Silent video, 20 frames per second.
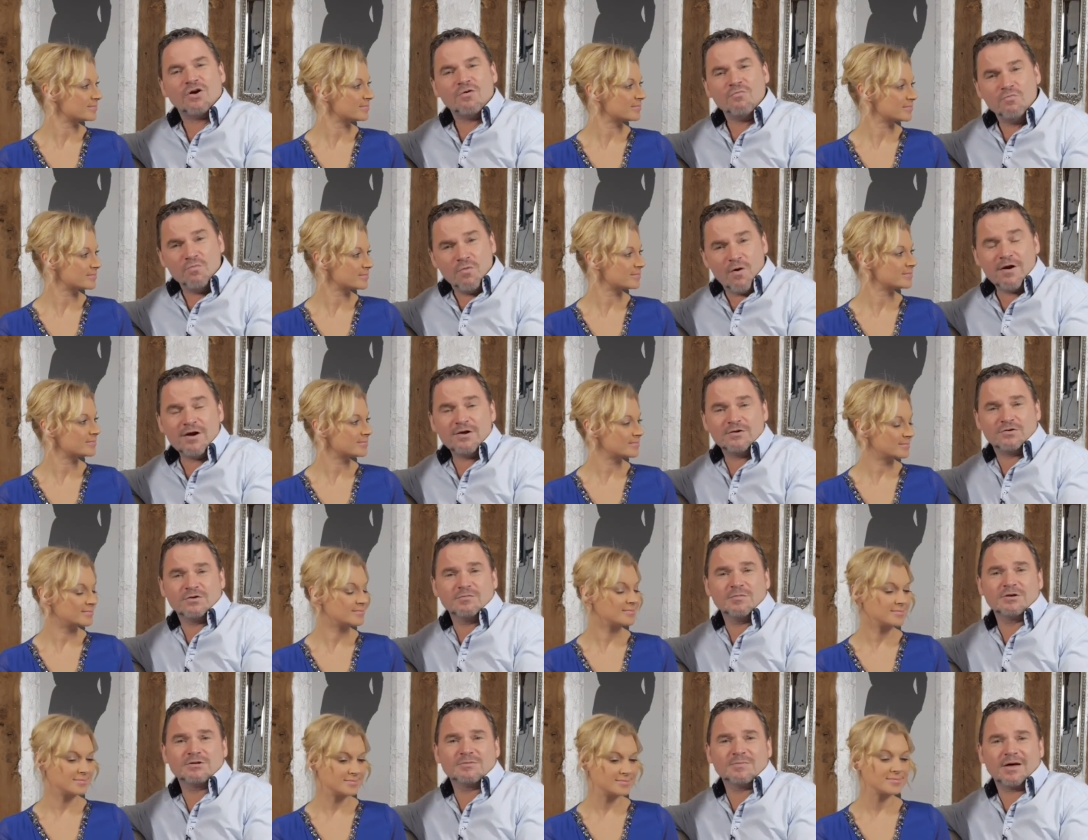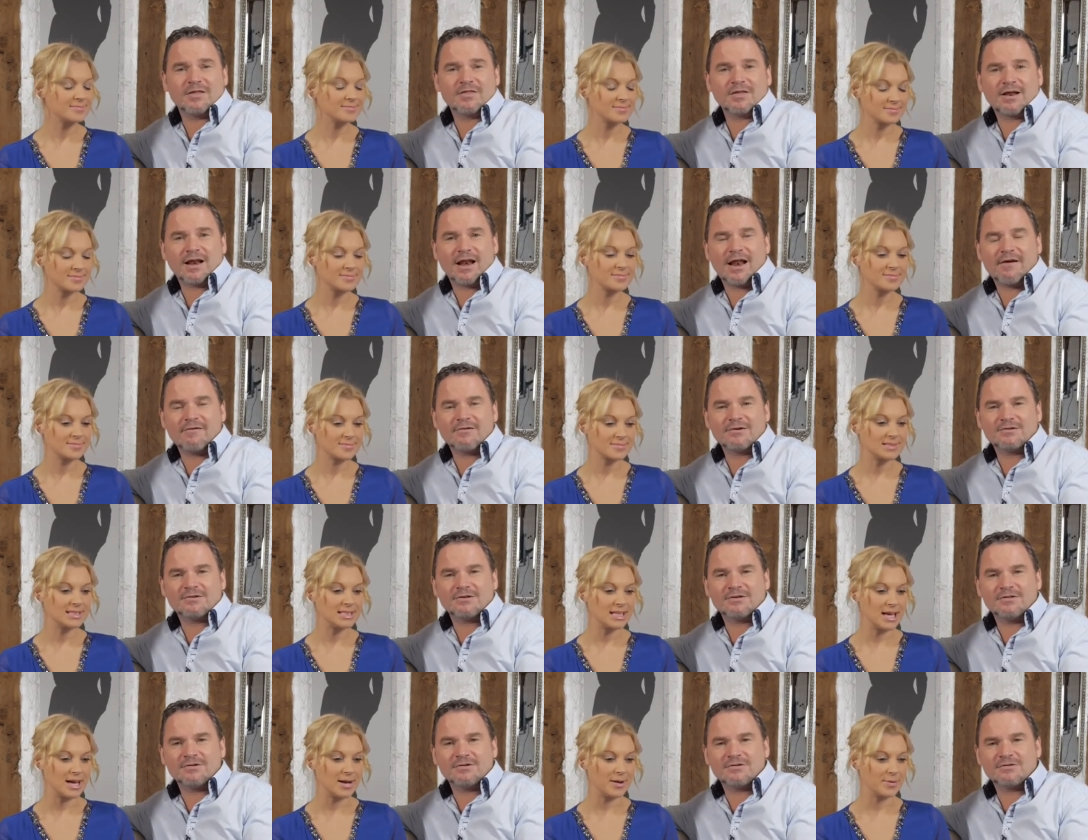Speaker 1: Don't worry too much about the
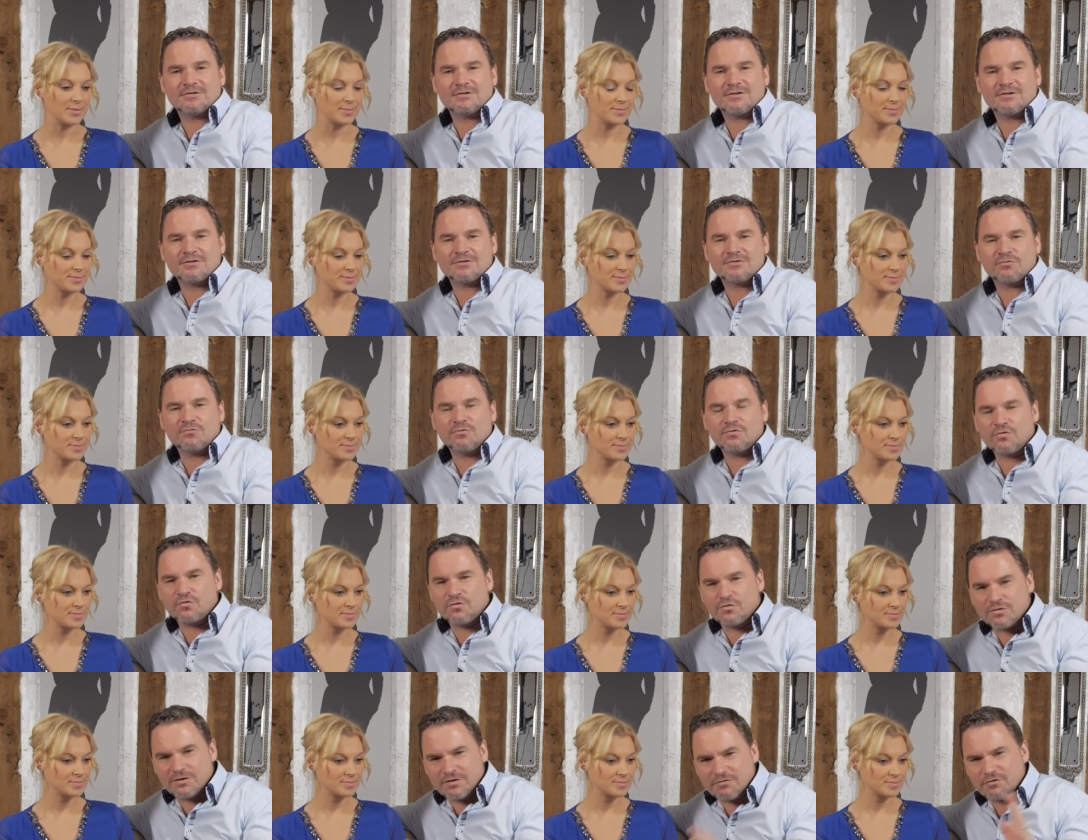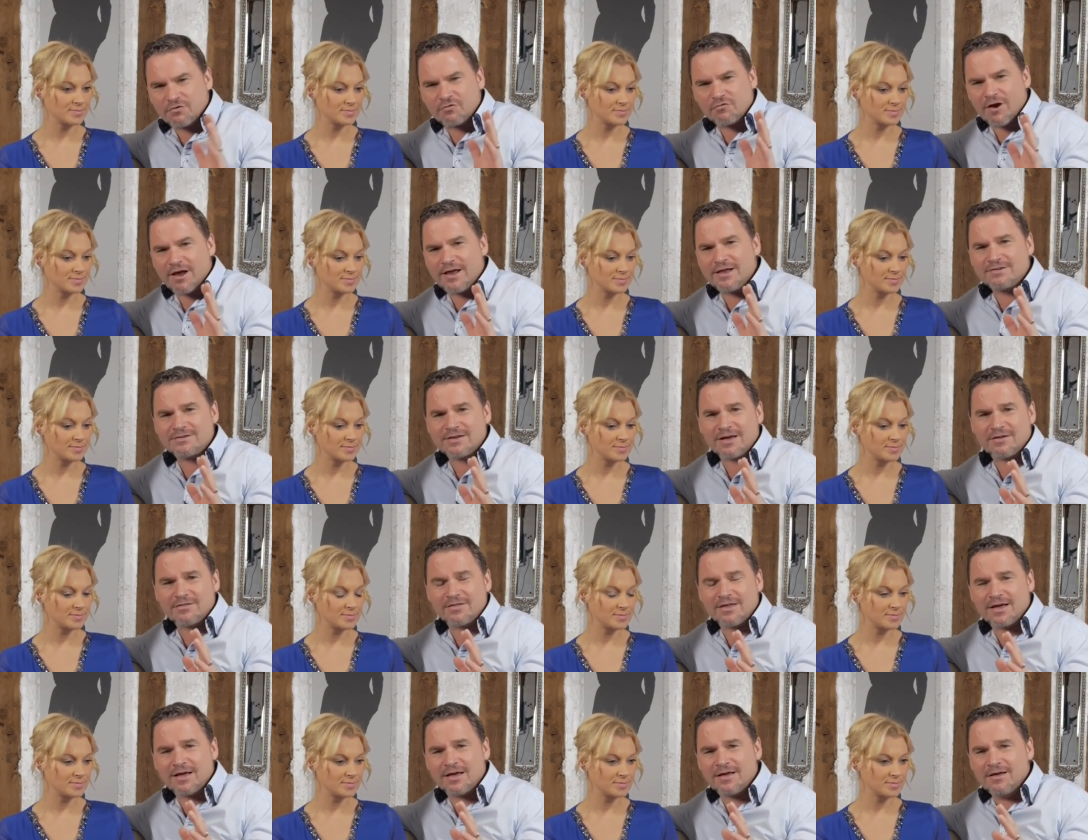clarity. There's all sorts of different grades out
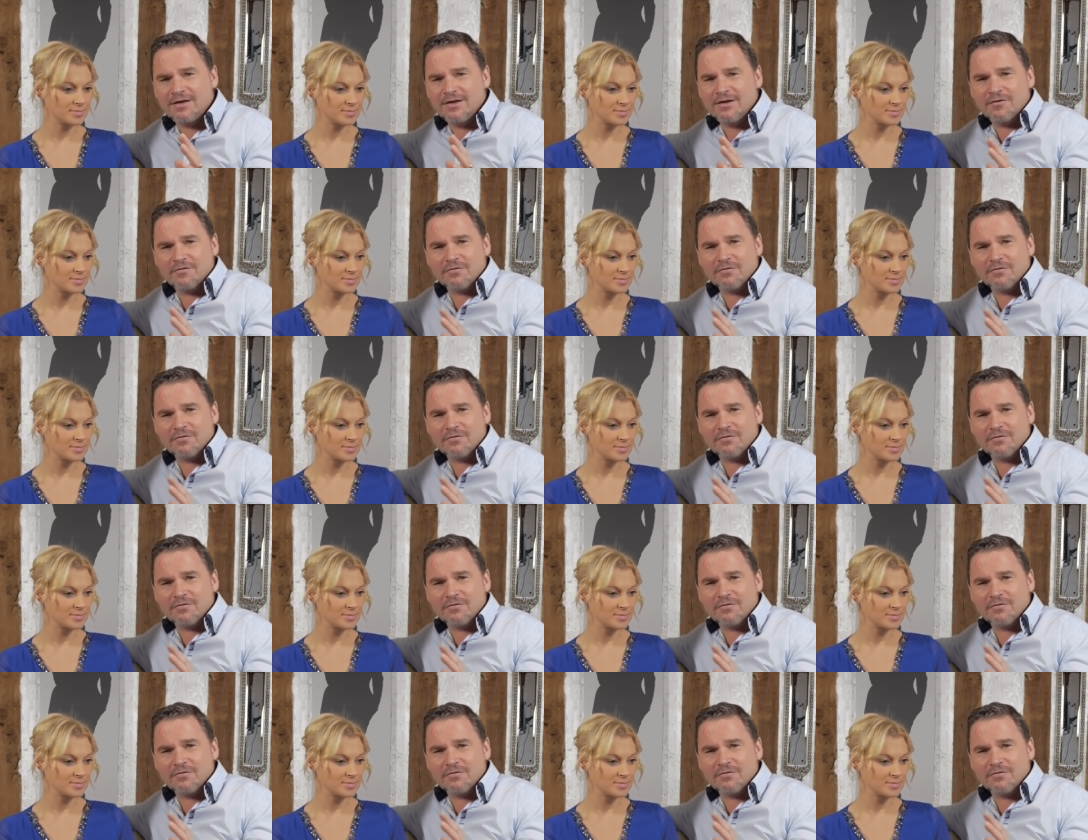there.